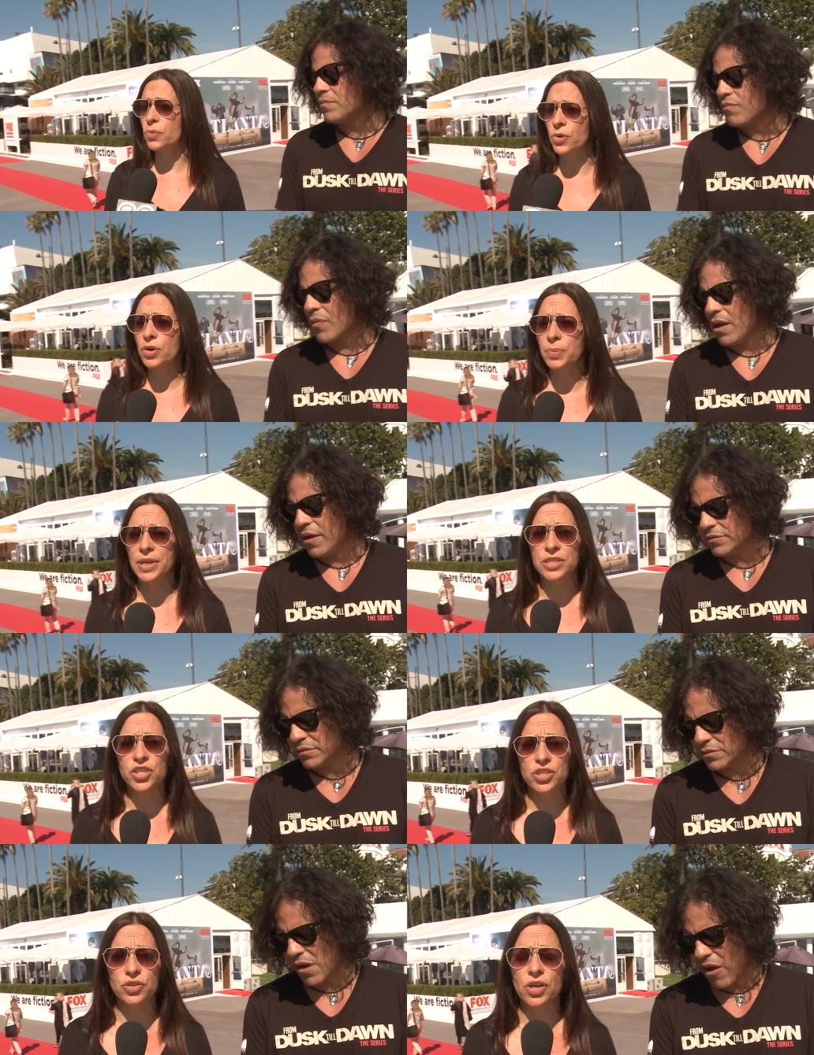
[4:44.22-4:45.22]
Speaker 1: were. It
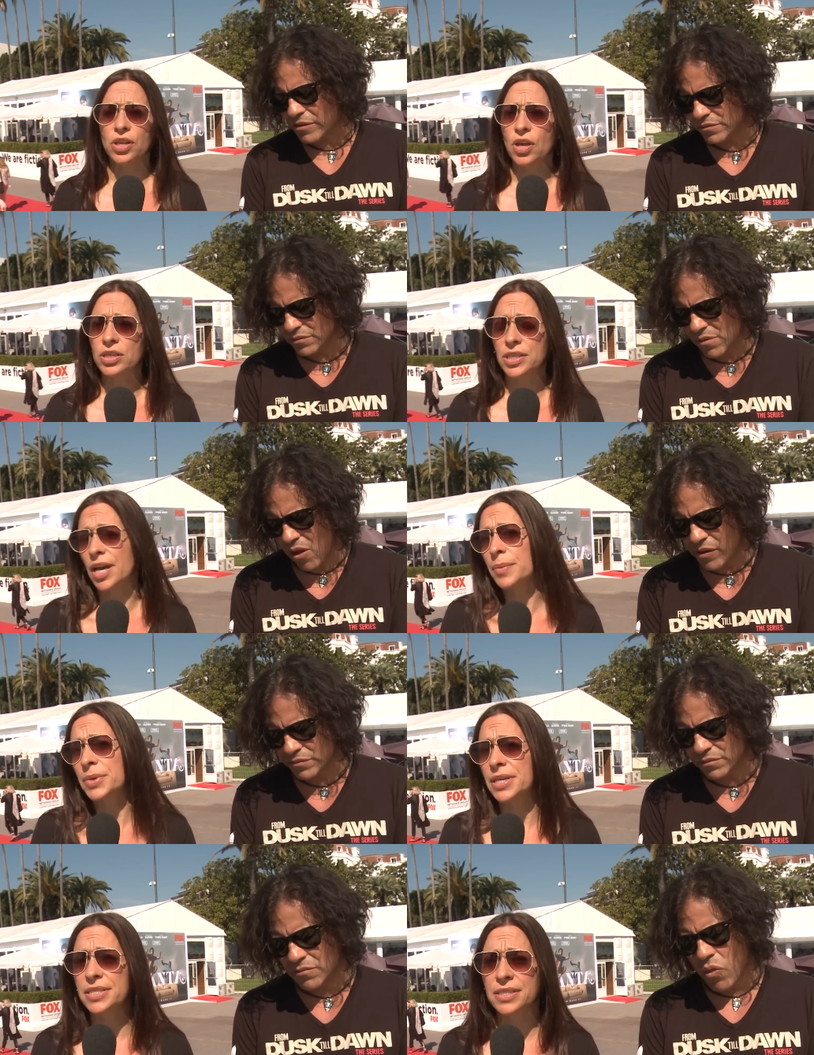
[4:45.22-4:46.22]
just took a long time
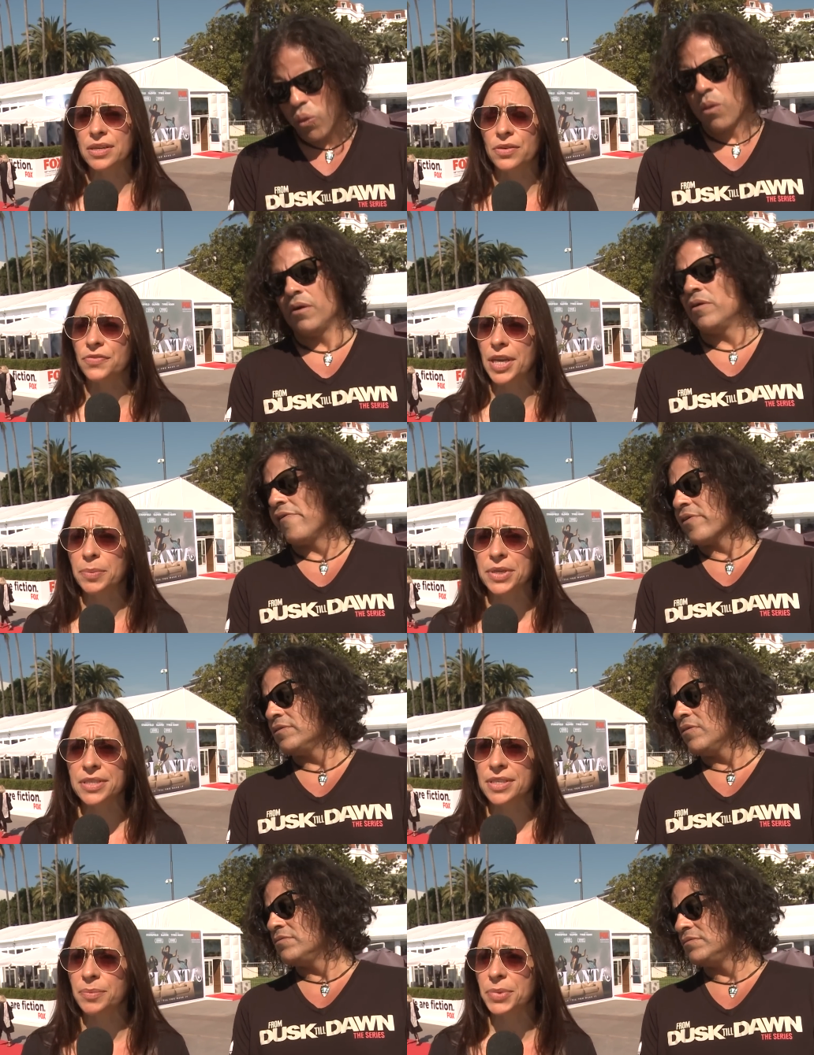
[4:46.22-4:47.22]
because they're
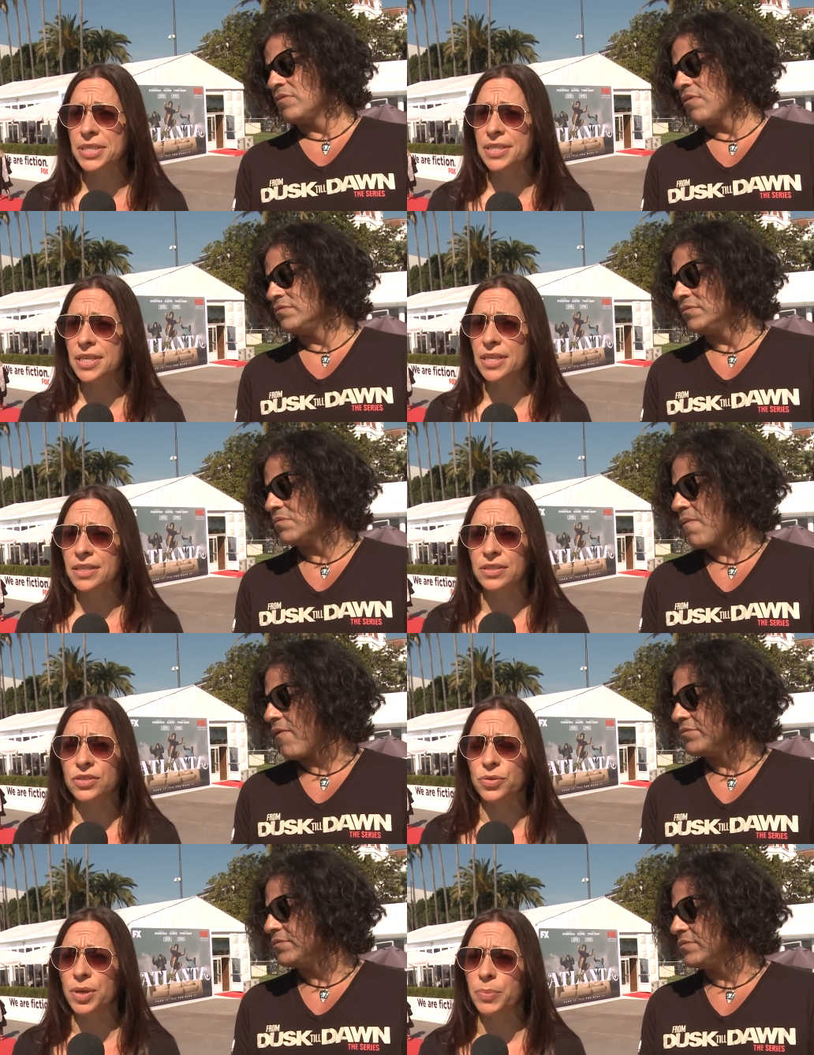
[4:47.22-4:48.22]
famous and busy and
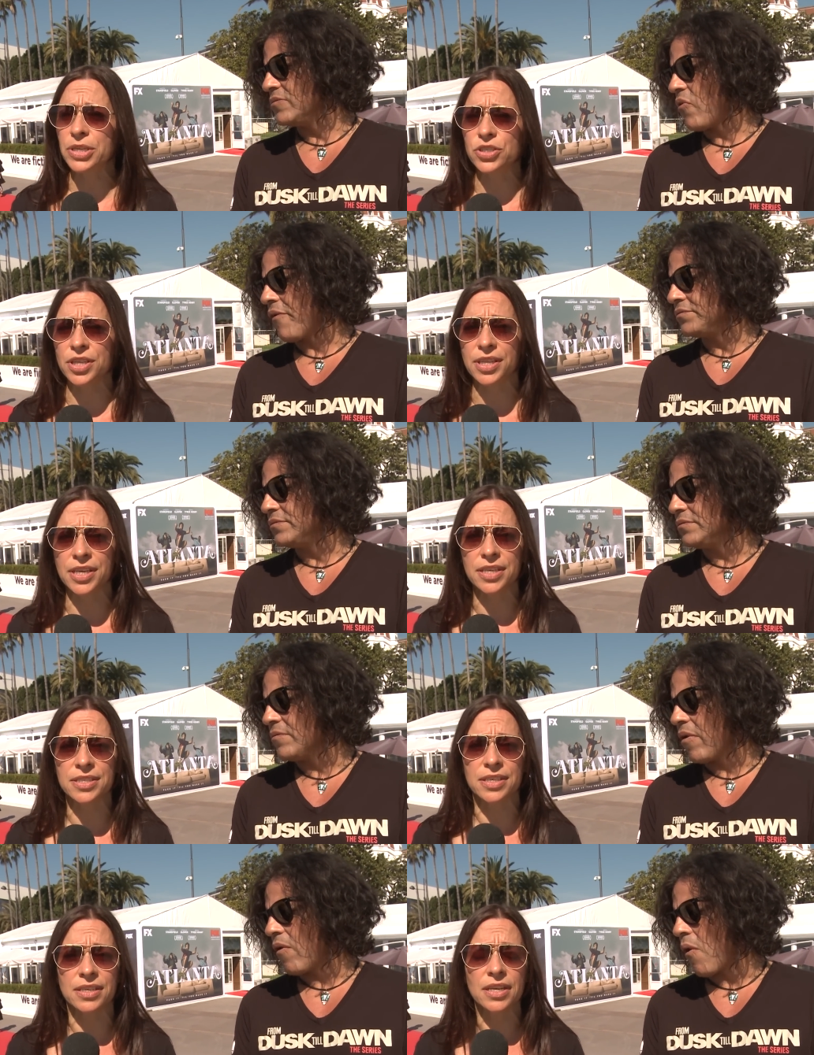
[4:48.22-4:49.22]
yeah. doing a bunch of
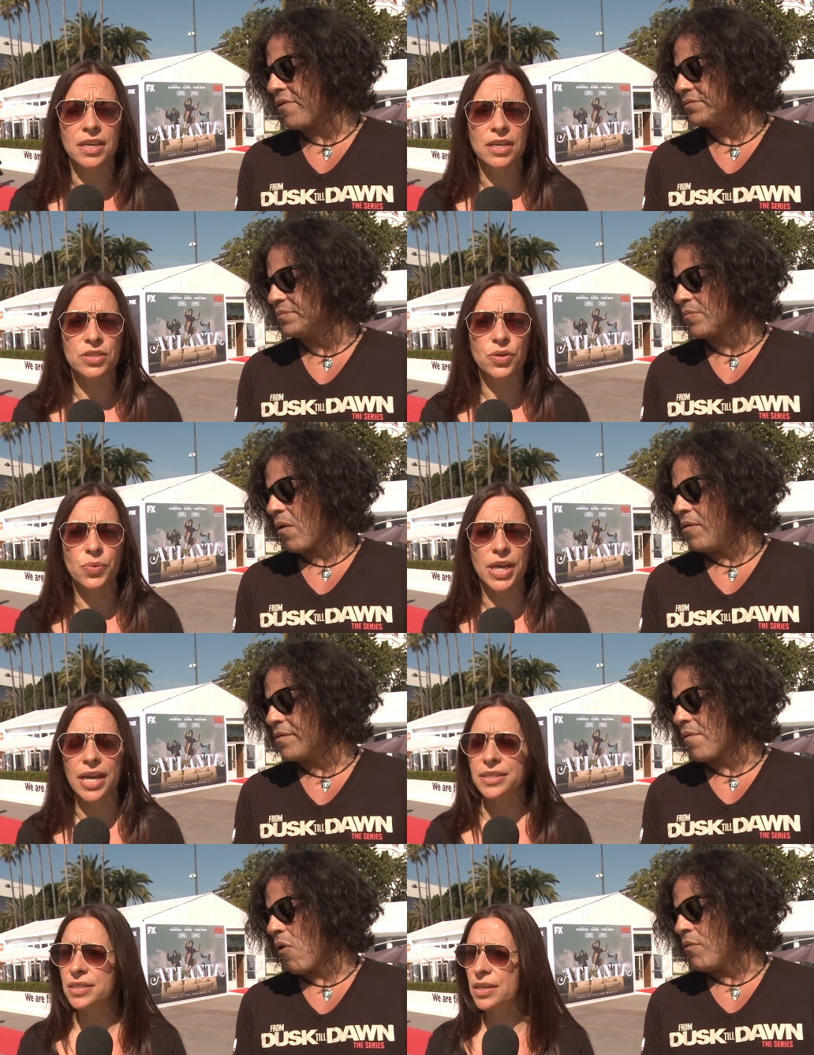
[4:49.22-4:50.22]
things, and so we
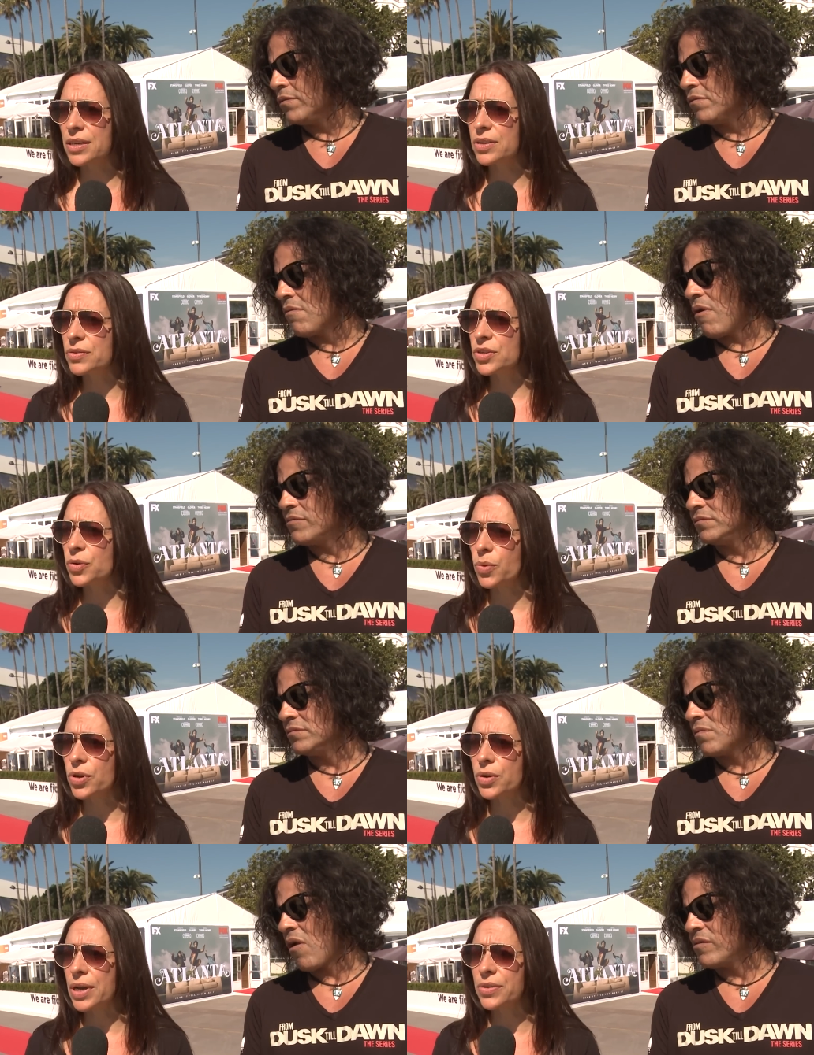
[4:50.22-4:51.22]
had to, you know,
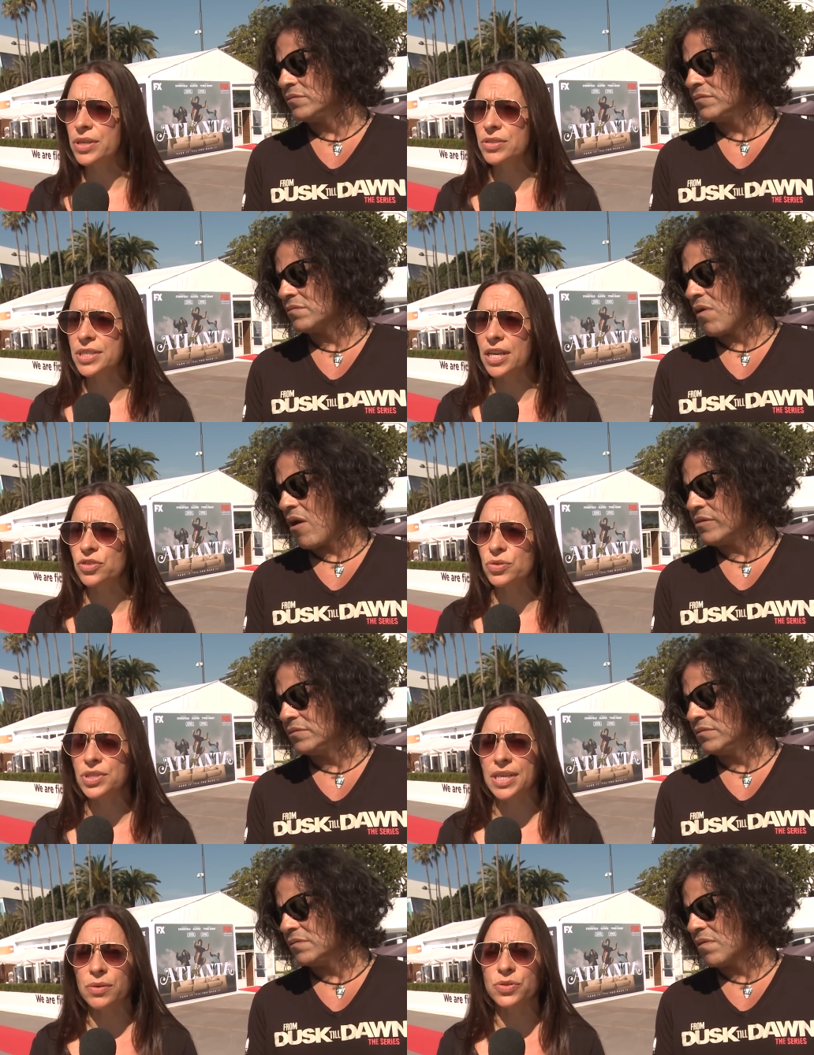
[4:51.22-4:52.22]
work around their schedule.
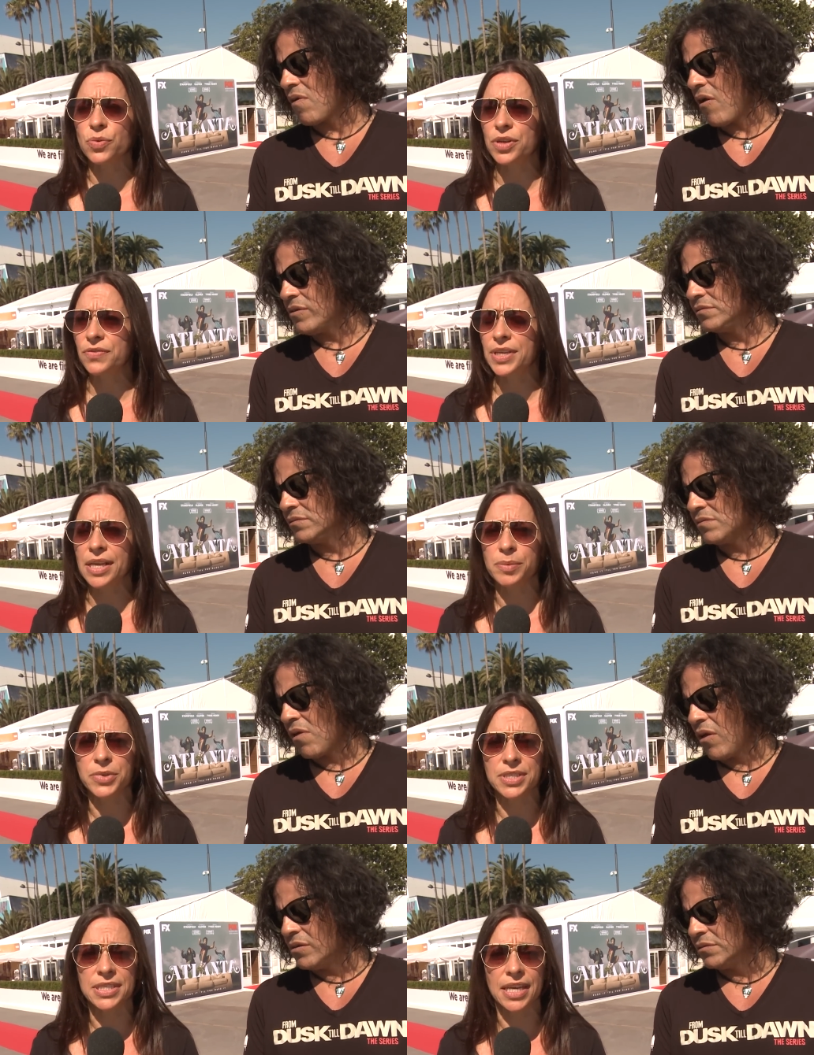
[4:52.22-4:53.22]
So that was one of the
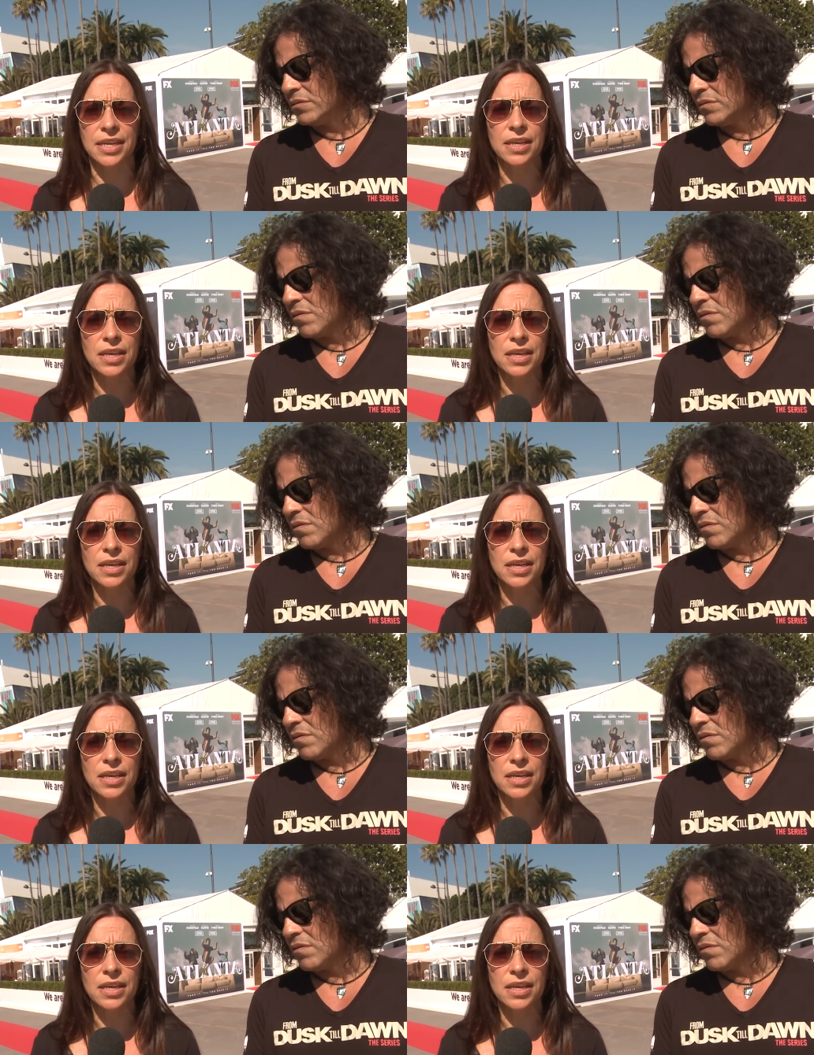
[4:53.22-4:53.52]
elements that